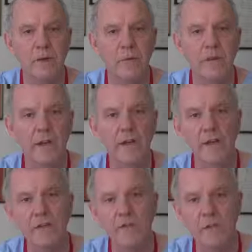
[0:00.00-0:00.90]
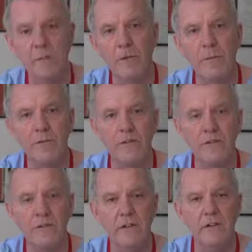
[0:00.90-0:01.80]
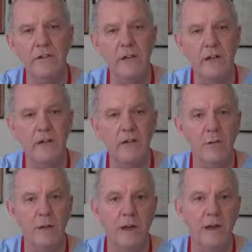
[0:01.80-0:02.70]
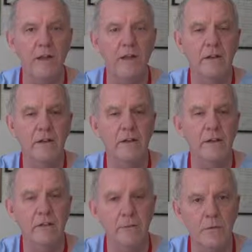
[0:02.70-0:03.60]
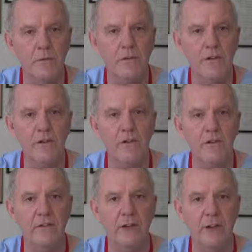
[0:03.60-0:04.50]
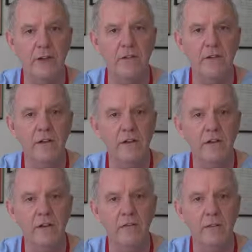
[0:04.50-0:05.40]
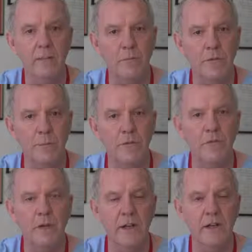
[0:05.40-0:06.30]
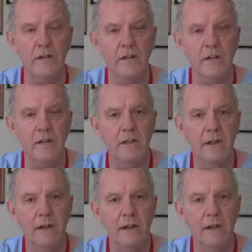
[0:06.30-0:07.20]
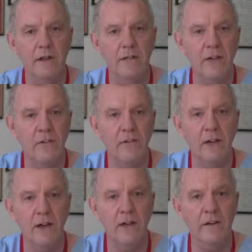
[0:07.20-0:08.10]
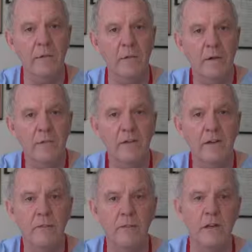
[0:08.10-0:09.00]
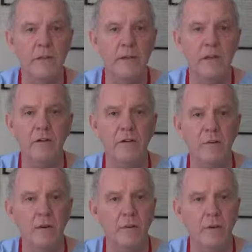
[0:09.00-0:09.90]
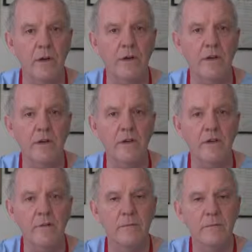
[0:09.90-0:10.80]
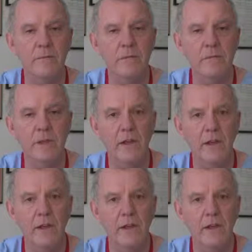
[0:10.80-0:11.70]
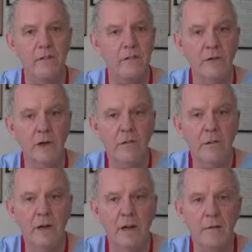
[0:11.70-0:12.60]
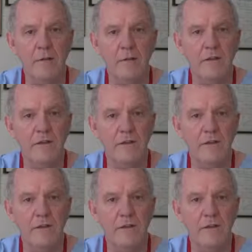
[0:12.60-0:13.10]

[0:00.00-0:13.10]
We then confirm the position of the needle by doing some more CT scans of the tip of the needle, and so far it's been within a millimetre of where we wanted it. It's quite remarkable.